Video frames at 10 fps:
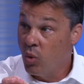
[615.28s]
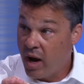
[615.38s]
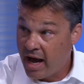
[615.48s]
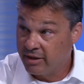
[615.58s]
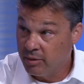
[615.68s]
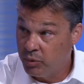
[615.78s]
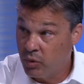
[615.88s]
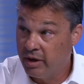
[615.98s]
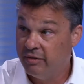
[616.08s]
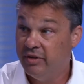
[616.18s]
at the
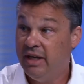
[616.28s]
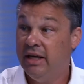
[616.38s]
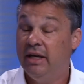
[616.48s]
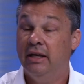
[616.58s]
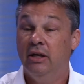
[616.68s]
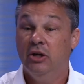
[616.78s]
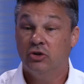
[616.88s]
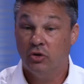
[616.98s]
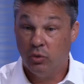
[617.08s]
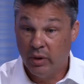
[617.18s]
point of need,
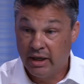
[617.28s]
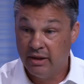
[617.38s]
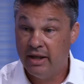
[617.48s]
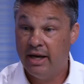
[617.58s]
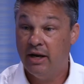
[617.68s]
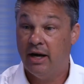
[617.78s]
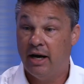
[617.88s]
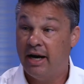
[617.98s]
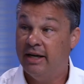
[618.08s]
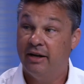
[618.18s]
so that we can then
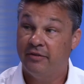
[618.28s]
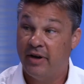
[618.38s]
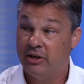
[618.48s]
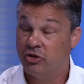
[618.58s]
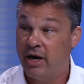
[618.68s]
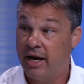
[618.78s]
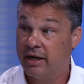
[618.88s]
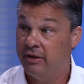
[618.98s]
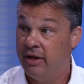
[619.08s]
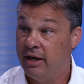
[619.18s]
identify, track,
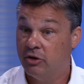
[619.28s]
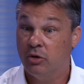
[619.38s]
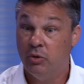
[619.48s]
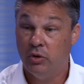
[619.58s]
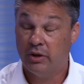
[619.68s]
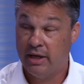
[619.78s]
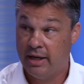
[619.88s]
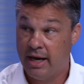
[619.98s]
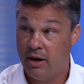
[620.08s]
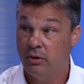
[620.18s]
and then communicate
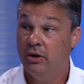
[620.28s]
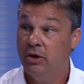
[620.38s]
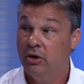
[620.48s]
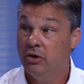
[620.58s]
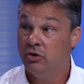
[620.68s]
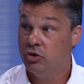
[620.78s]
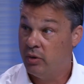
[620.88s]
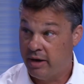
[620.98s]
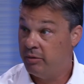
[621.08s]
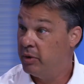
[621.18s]
out to
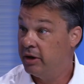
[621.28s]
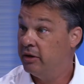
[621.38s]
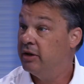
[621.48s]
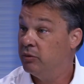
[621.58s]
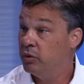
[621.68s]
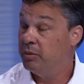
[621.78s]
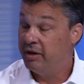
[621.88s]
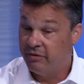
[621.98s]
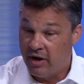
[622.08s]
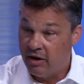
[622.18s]
anybody that would be
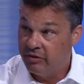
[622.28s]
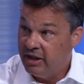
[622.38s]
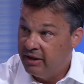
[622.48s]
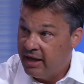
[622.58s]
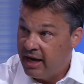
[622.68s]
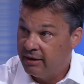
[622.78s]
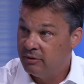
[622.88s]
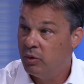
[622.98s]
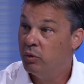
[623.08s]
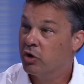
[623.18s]
involved in that,
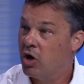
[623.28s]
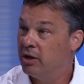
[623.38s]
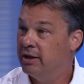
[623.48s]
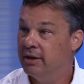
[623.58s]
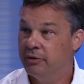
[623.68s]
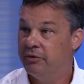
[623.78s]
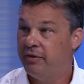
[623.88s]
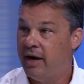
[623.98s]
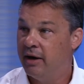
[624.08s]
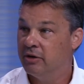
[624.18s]
what we're calling little
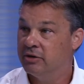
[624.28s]
fires.